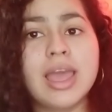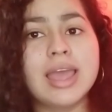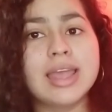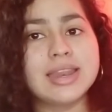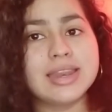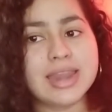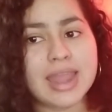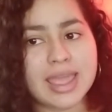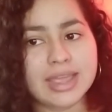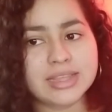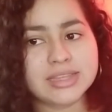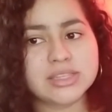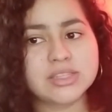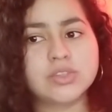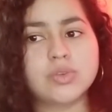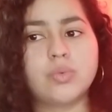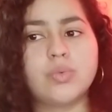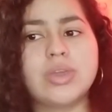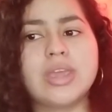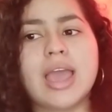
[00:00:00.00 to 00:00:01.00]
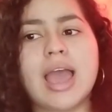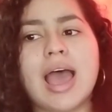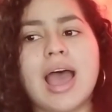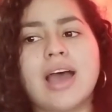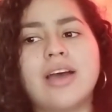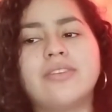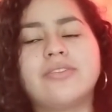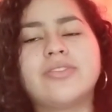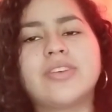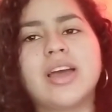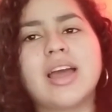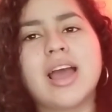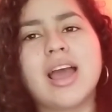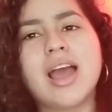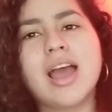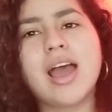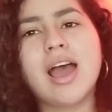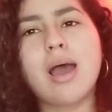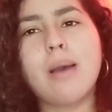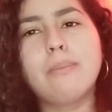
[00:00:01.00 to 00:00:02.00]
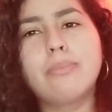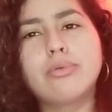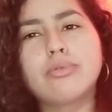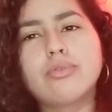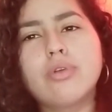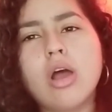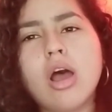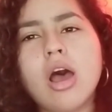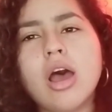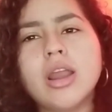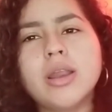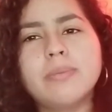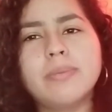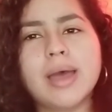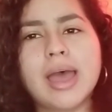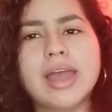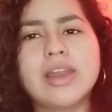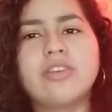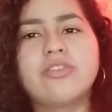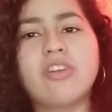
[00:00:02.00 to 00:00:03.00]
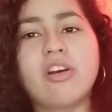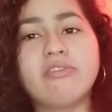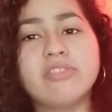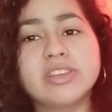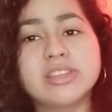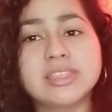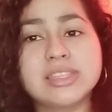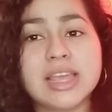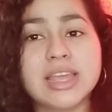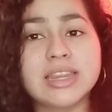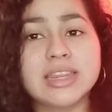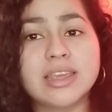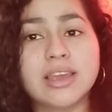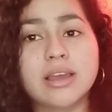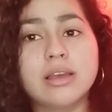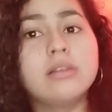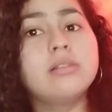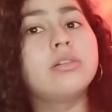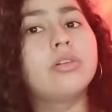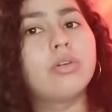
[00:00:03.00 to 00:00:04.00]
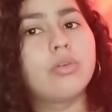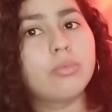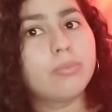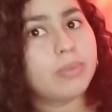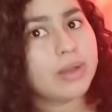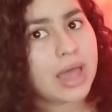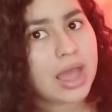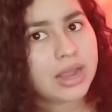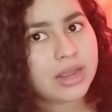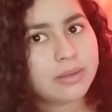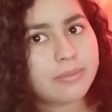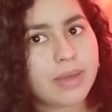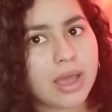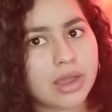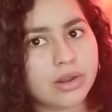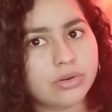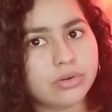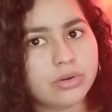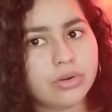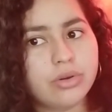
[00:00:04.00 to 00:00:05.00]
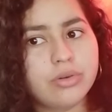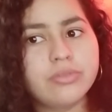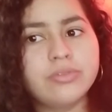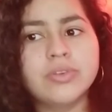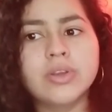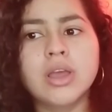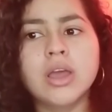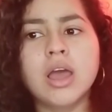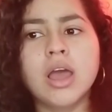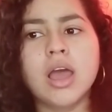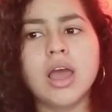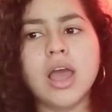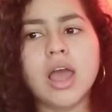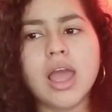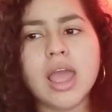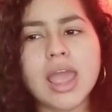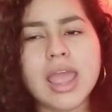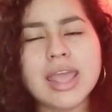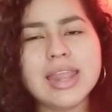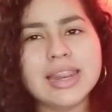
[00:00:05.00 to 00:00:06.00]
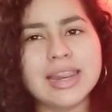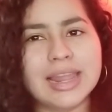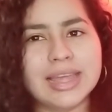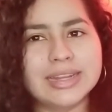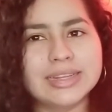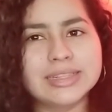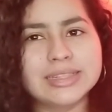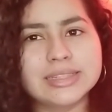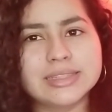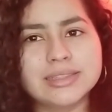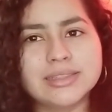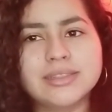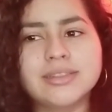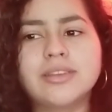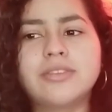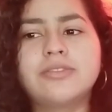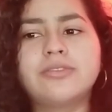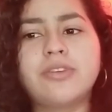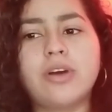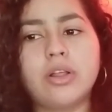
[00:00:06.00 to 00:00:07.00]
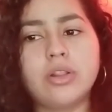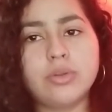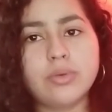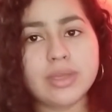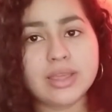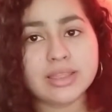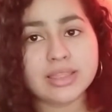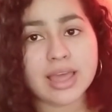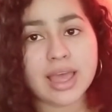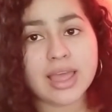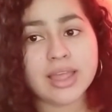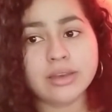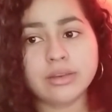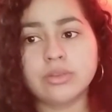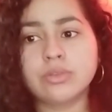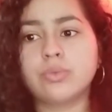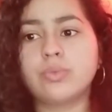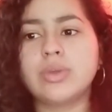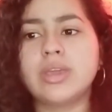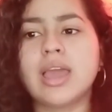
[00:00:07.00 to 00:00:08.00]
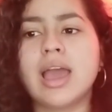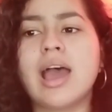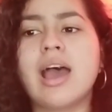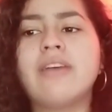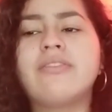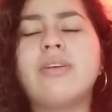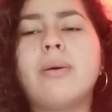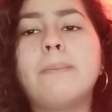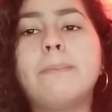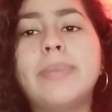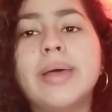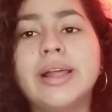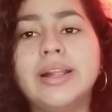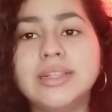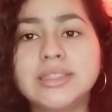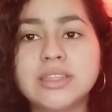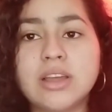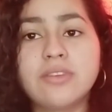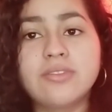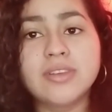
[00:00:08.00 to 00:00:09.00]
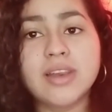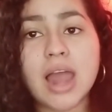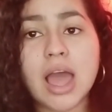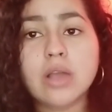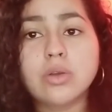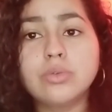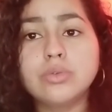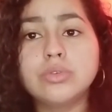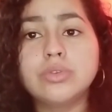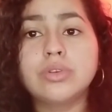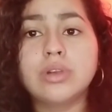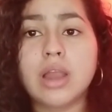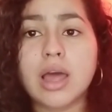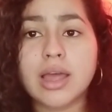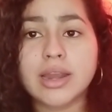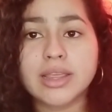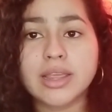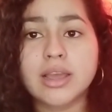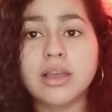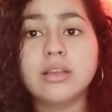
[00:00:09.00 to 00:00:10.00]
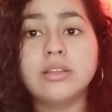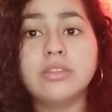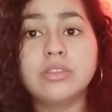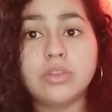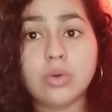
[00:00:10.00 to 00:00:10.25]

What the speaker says: Next, we have a broad band of Avicennia, black mangrove, inland. Following that, we have a belt of Laguncularia, the